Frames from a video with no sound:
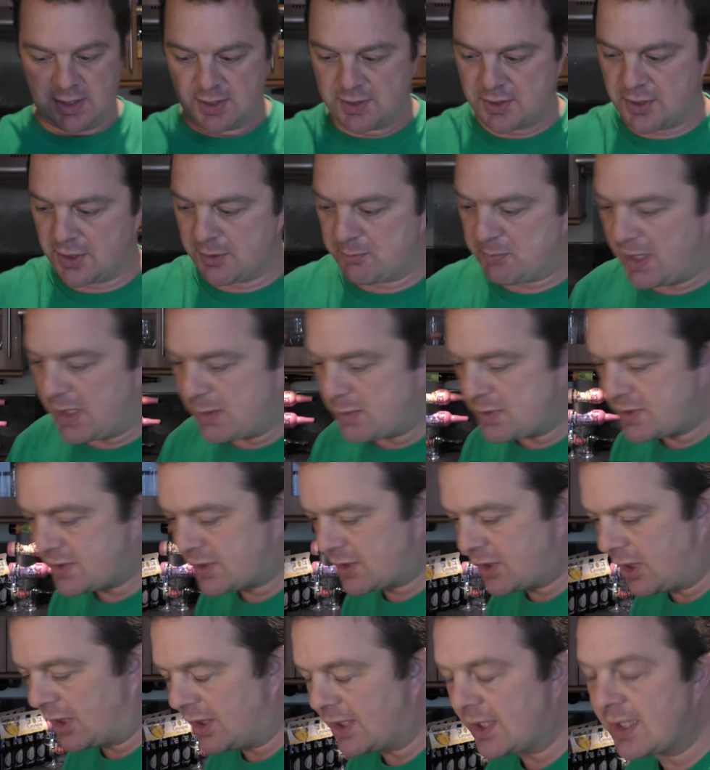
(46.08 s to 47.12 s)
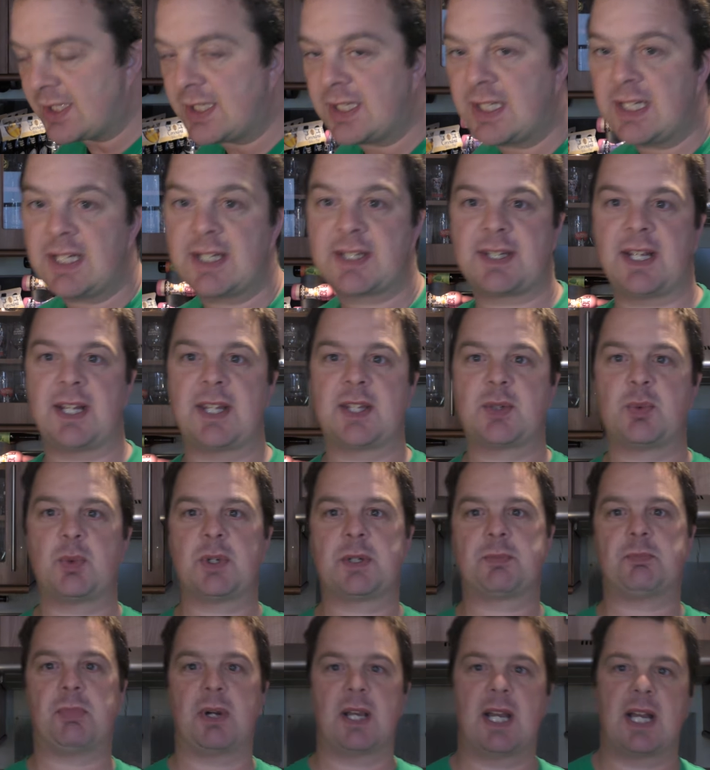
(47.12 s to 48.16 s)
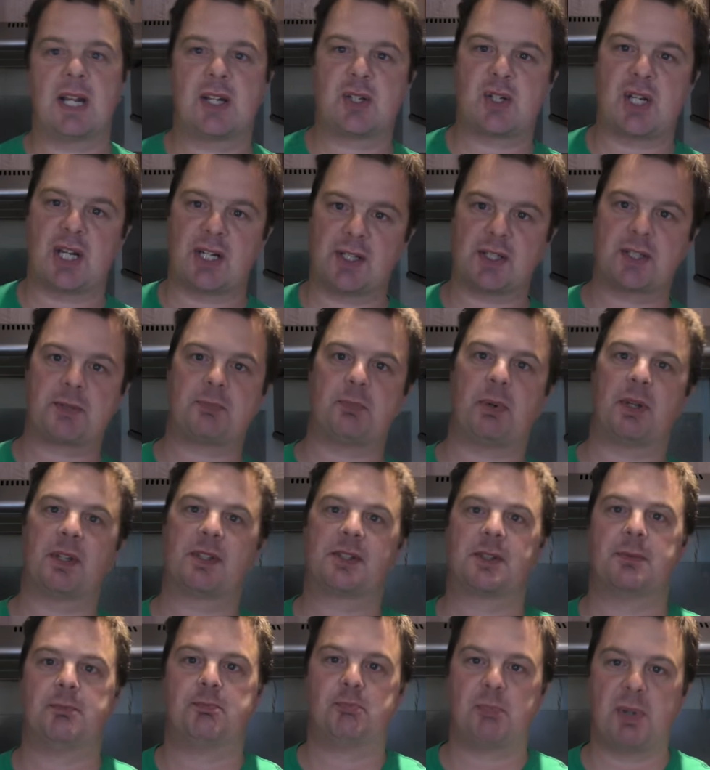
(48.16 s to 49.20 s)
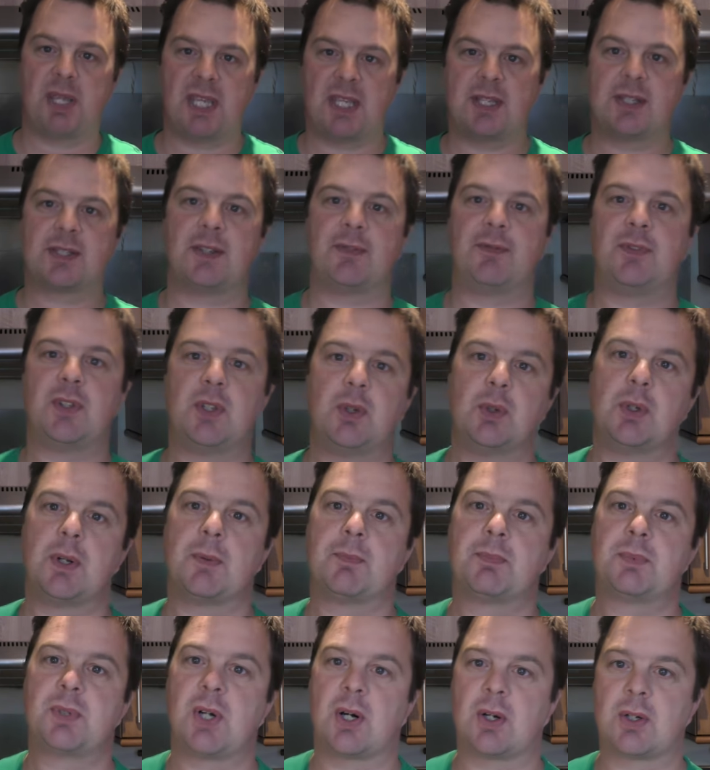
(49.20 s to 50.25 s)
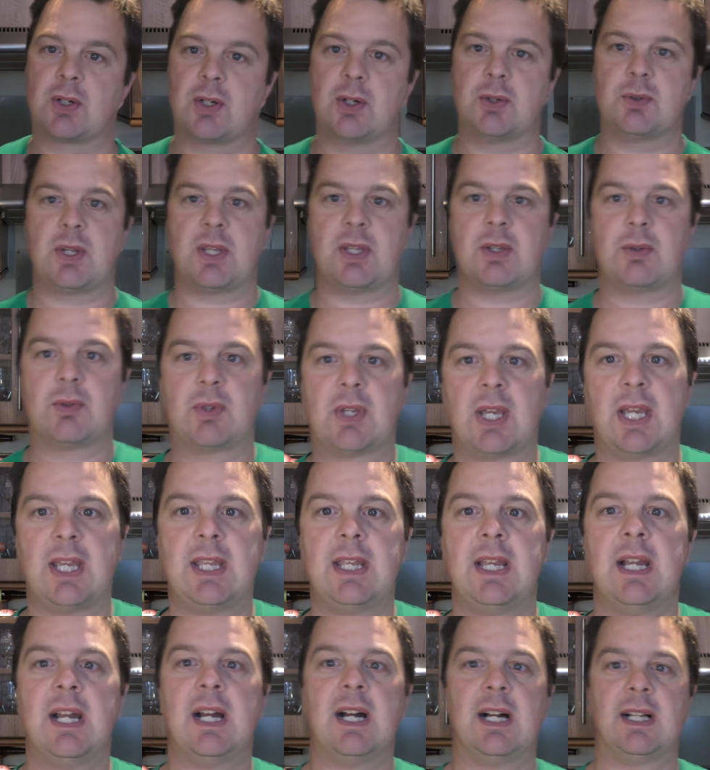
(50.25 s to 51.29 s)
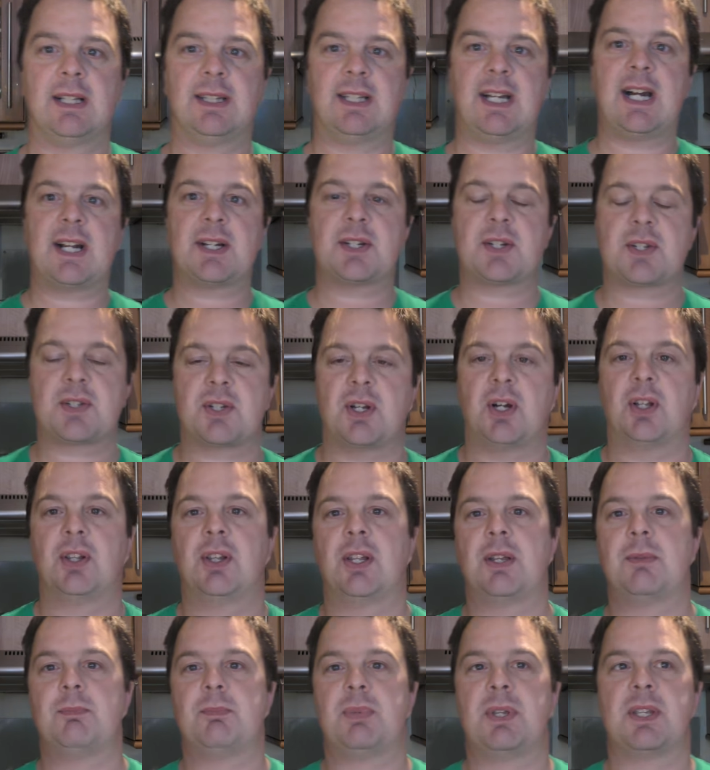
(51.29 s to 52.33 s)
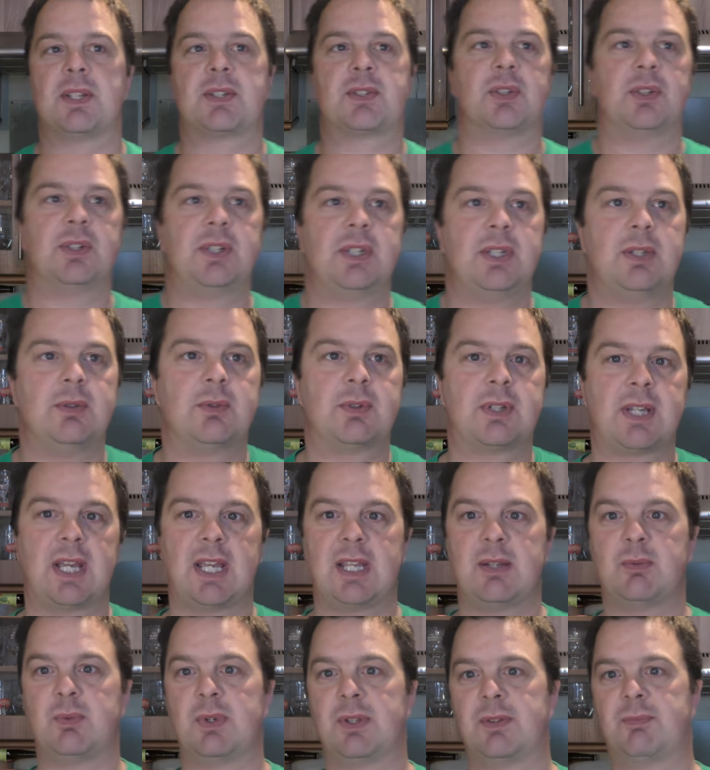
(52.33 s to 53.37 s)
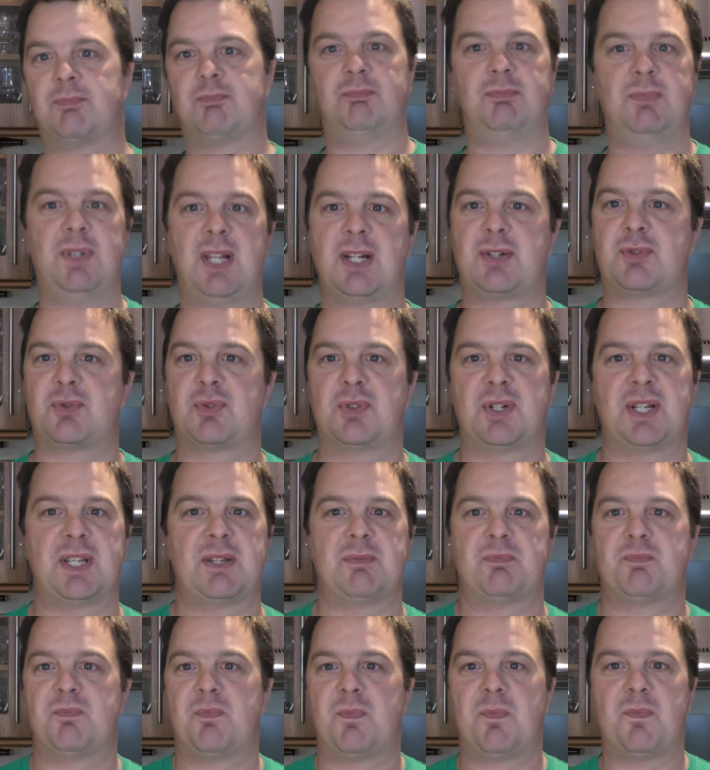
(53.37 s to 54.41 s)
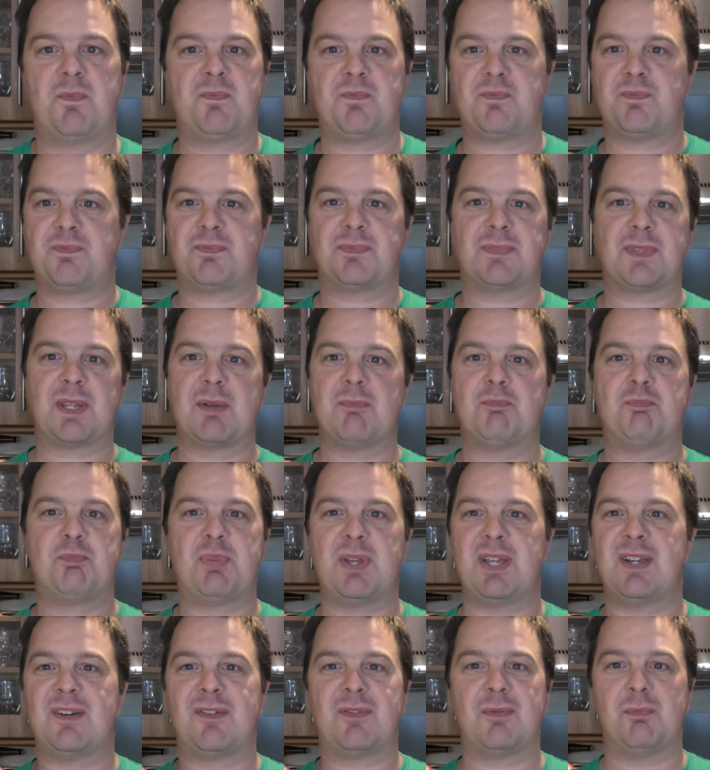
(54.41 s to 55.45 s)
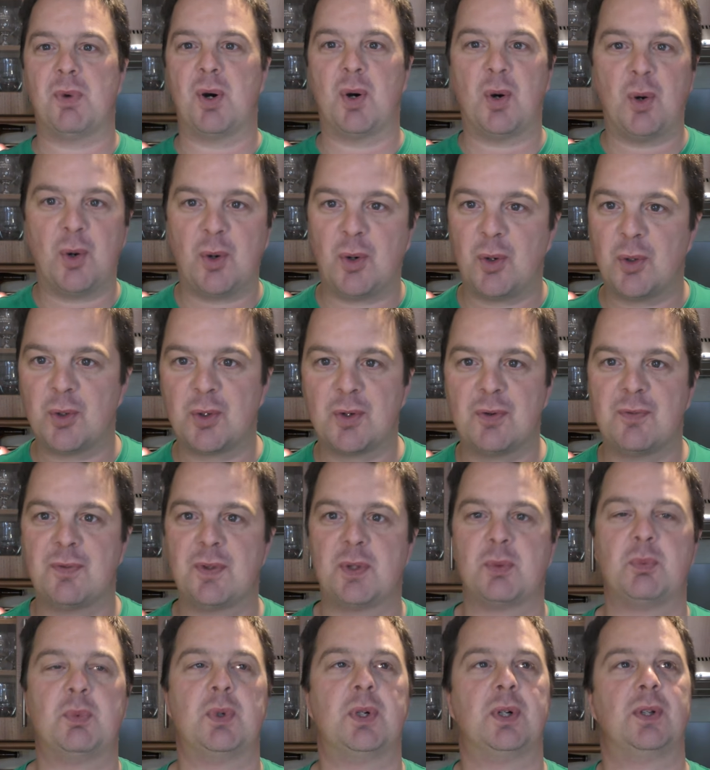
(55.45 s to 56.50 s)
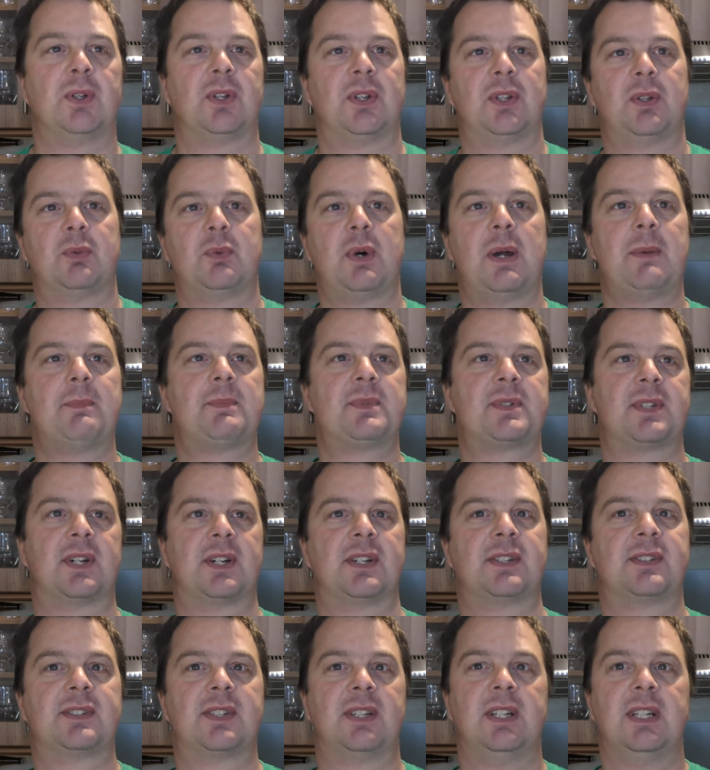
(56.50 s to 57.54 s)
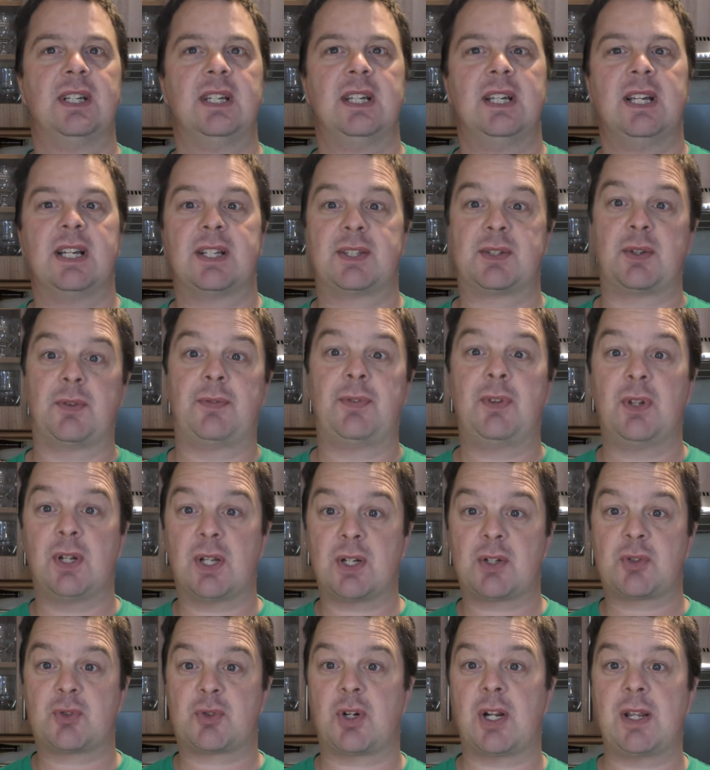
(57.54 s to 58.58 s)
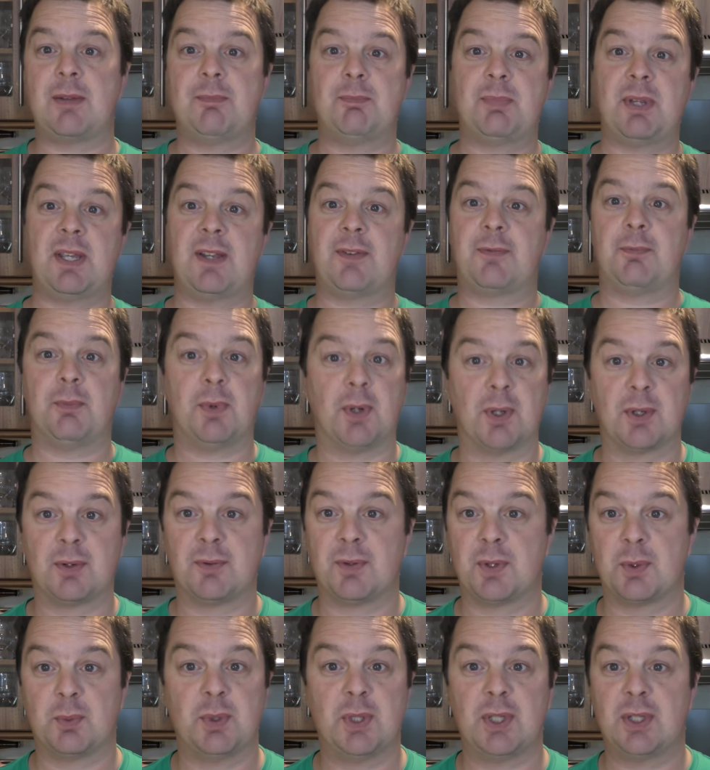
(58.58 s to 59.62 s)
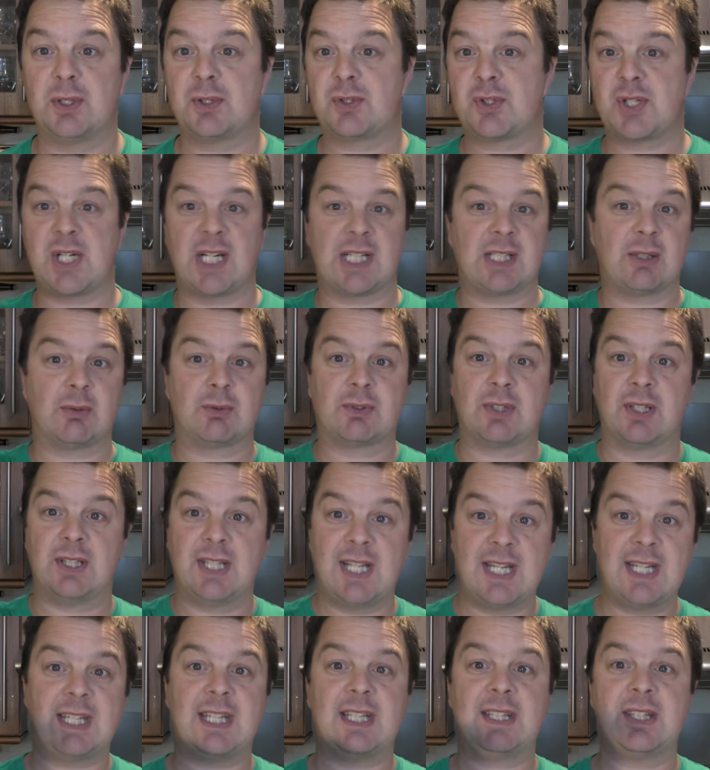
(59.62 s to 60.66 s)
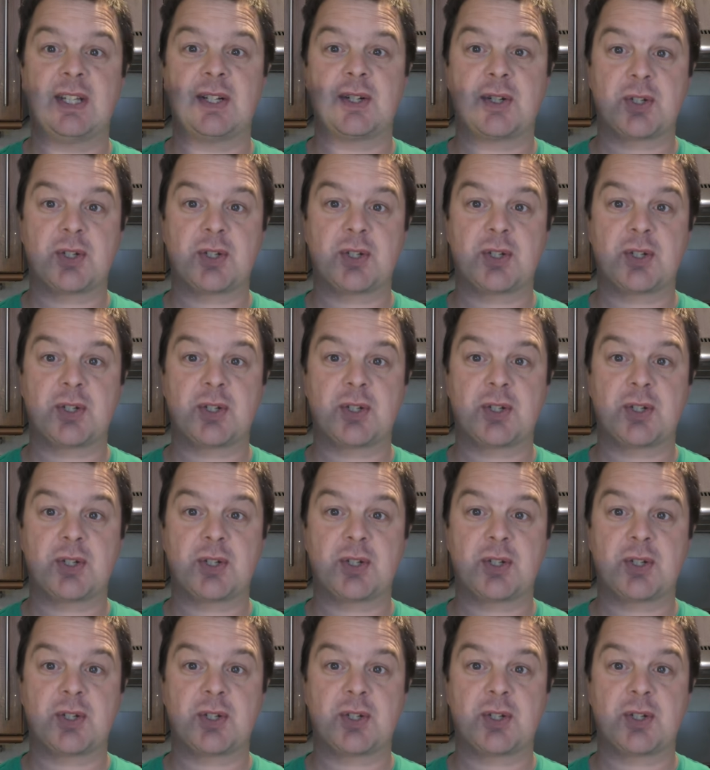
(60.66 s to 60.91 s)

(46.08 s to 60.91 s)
So the beer was kindly sent to us by our channel sponsor beersofeurope.co.uk, largest online beer store in the UK with literally beer from all over the world on the website. So if you like trying beer from all over the world, check out the link in the